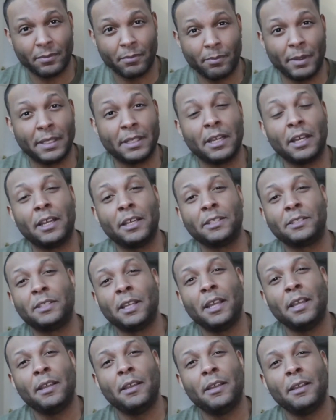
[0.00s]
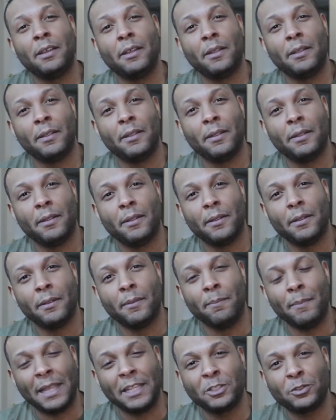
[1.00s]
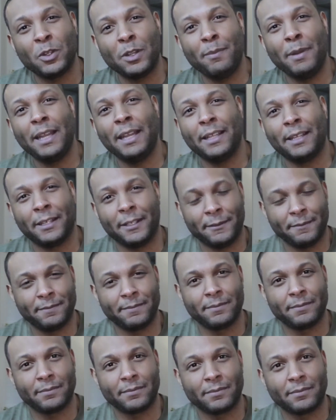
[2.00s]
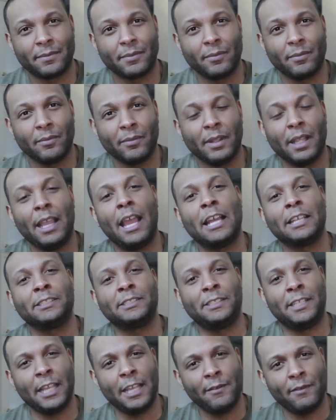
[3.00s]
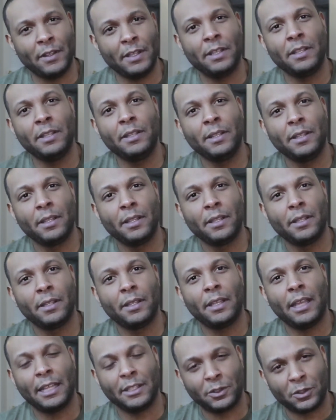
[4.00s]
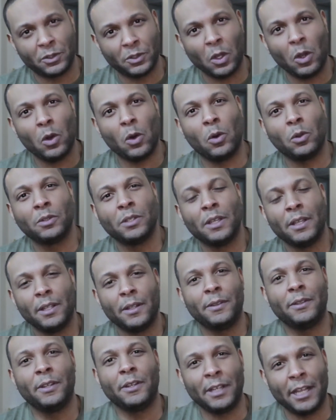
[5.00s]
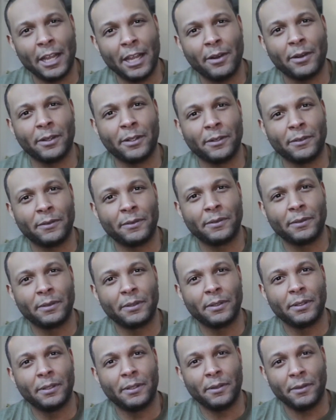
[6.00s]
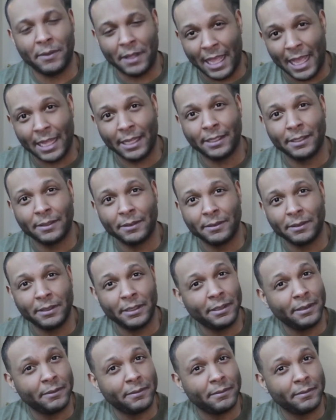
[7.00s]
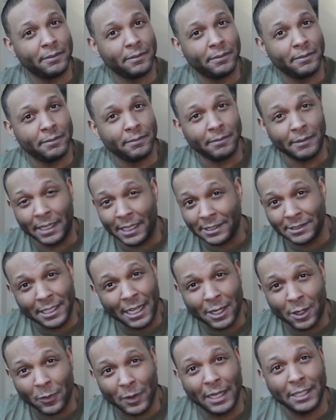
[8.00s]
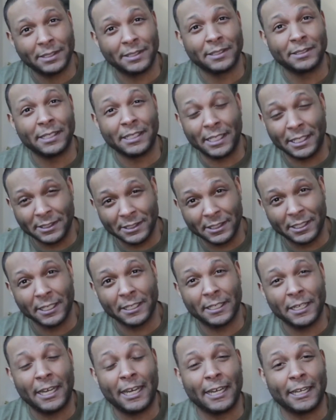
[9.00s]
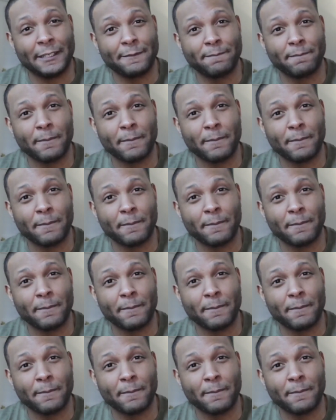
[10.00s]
Because mainstream media has given and sold their narrative that He's not a racist and he's a good guy.